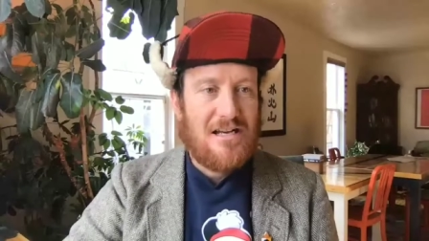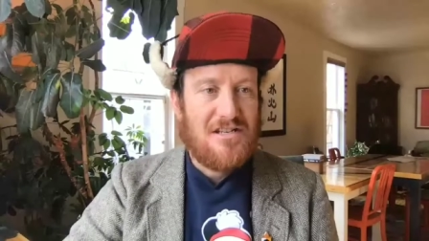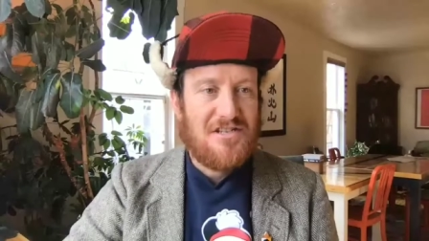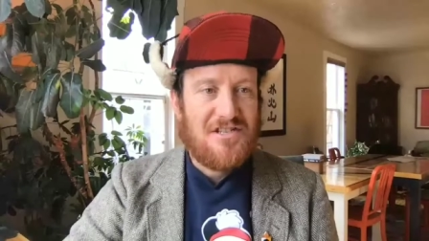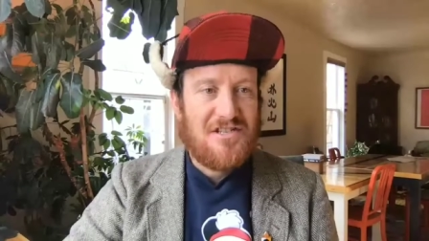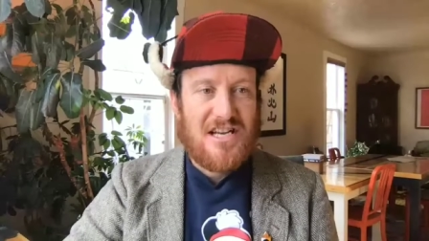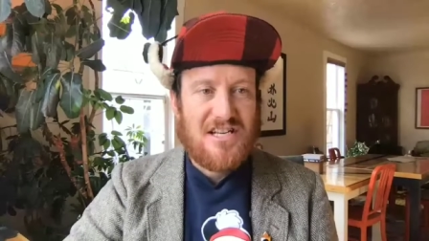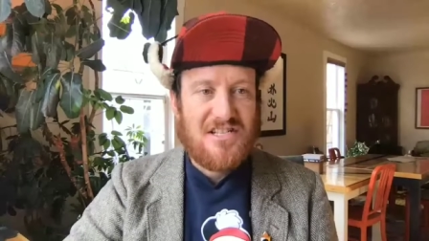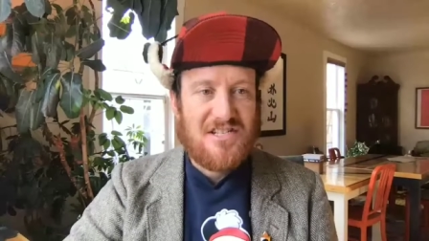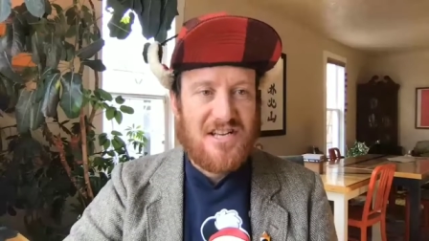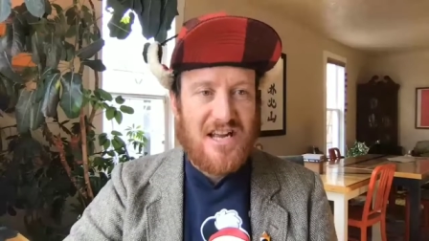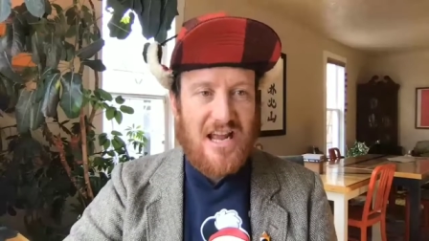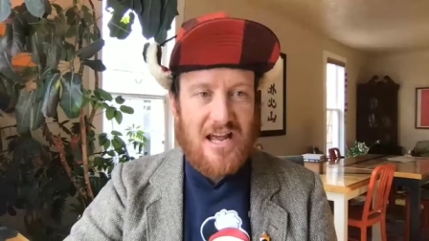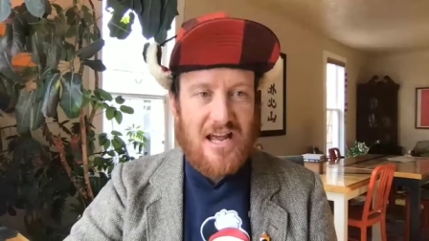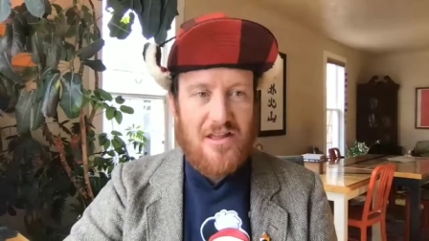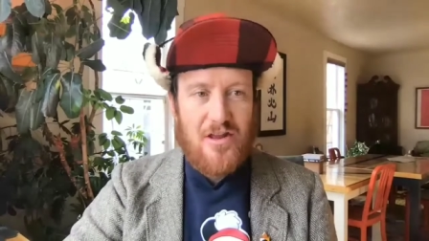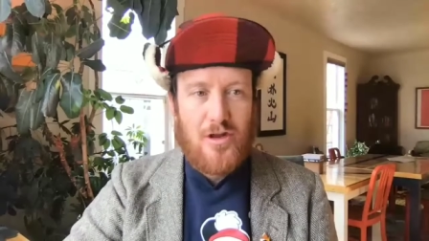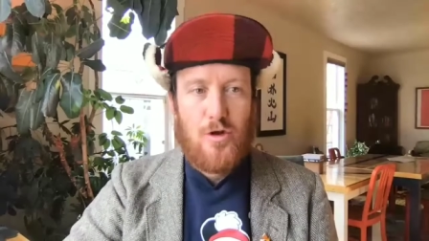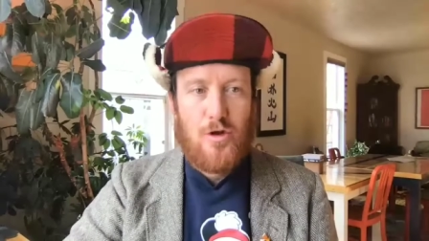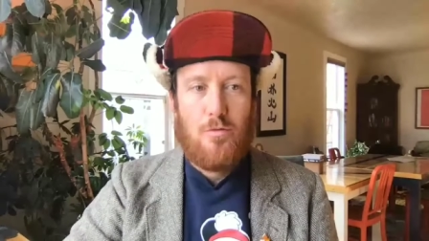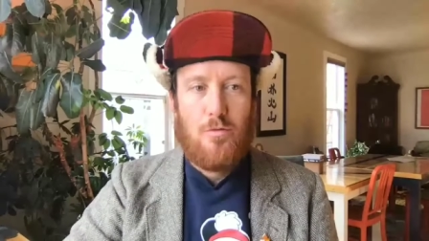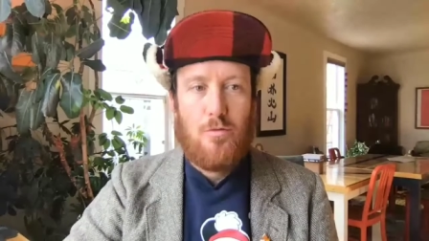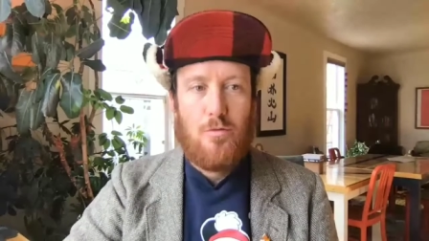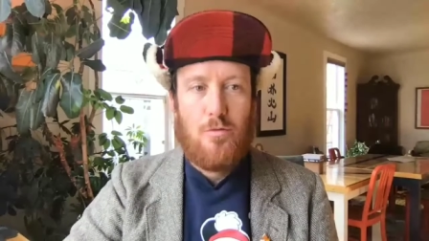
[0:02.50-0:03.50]
it says
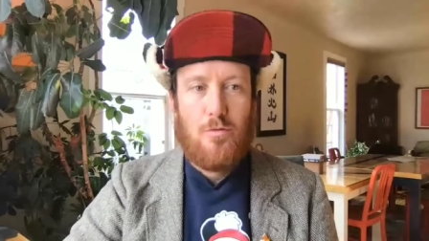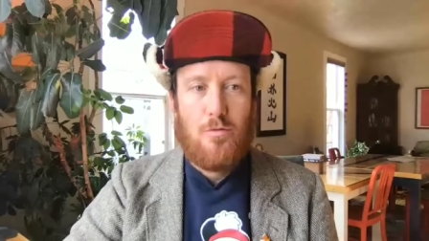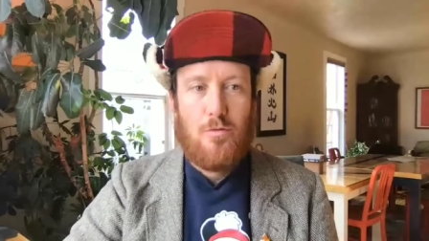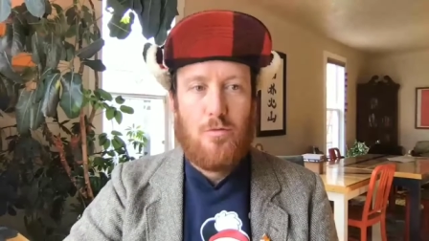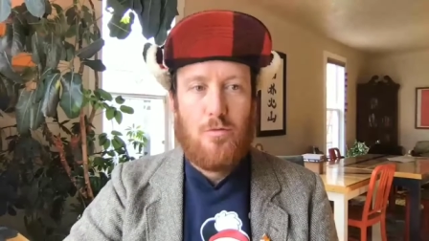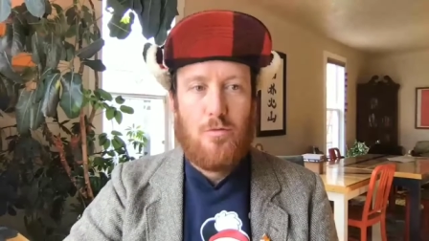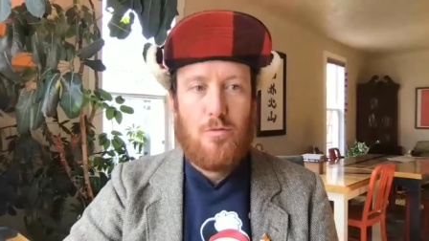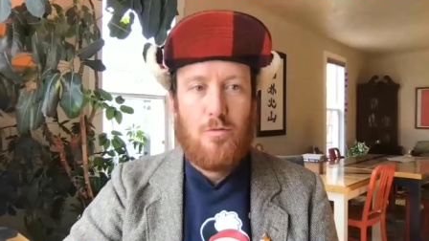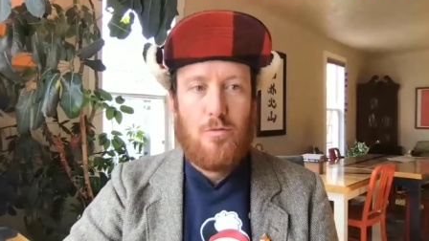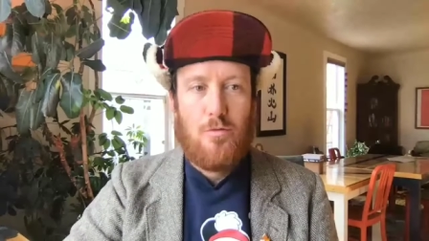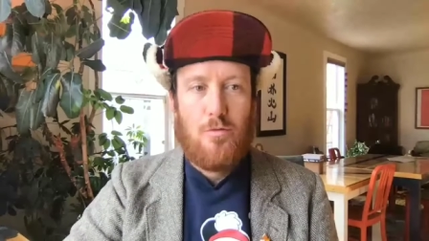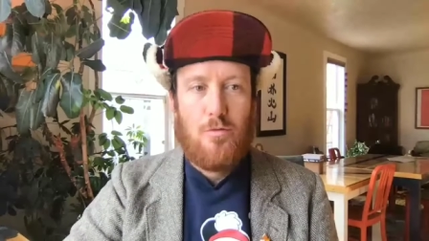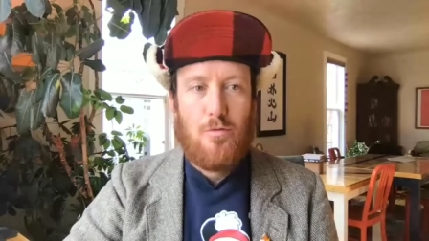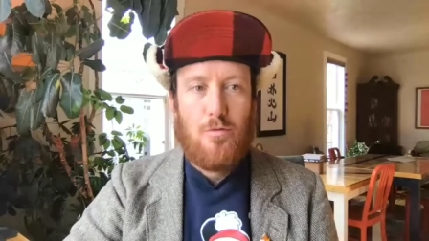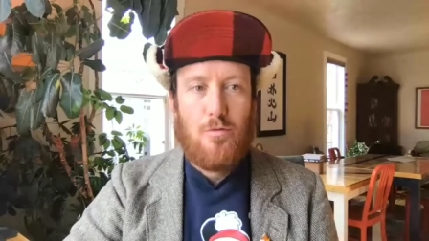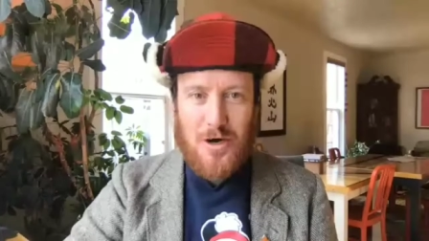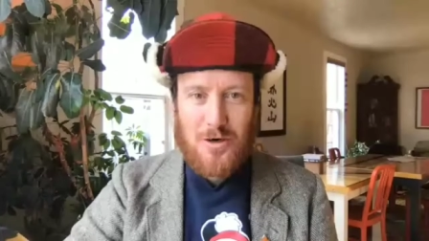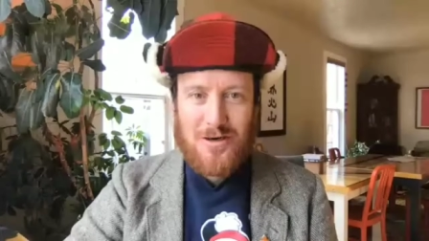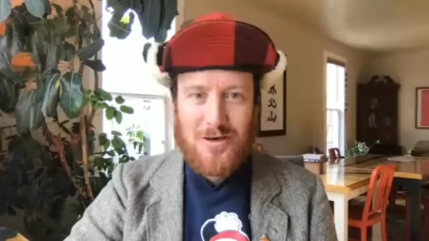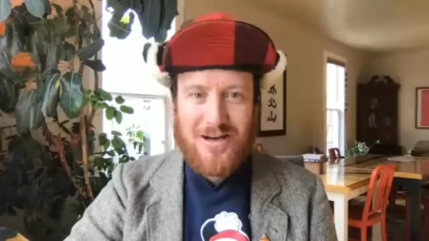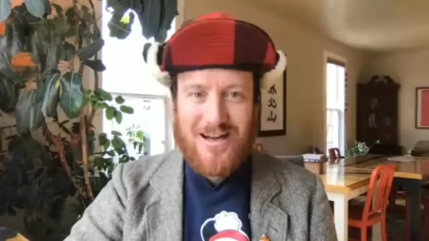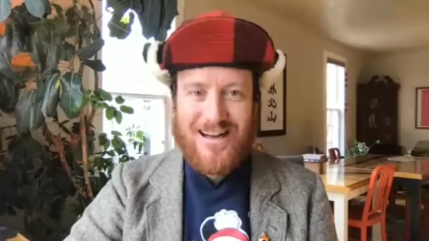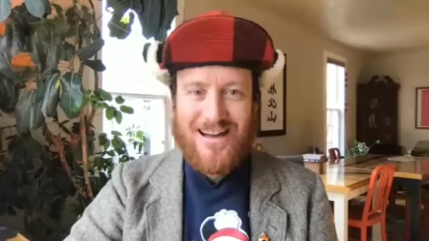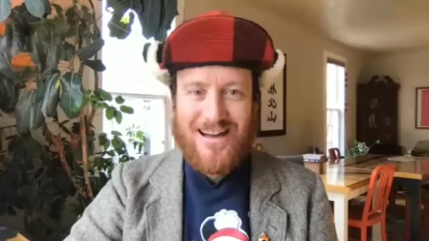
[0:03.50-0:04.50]
get you pumped up.
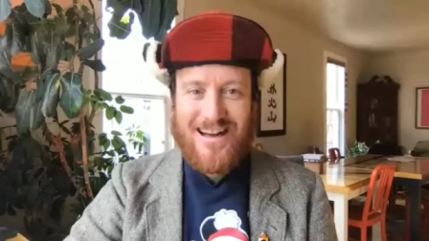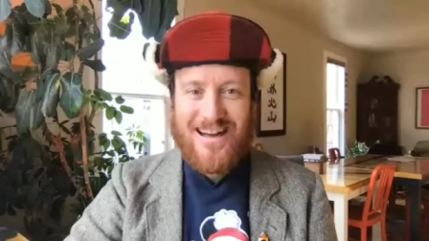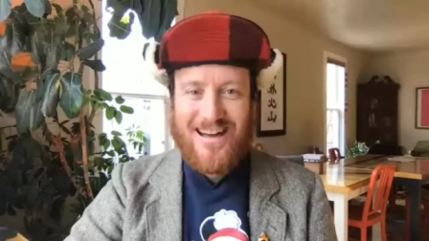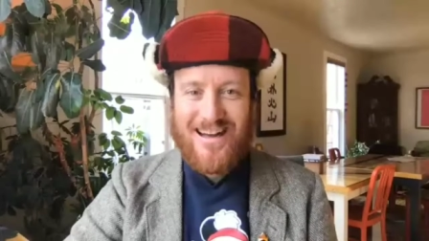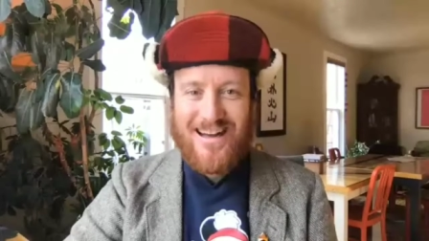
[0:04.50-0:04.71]
So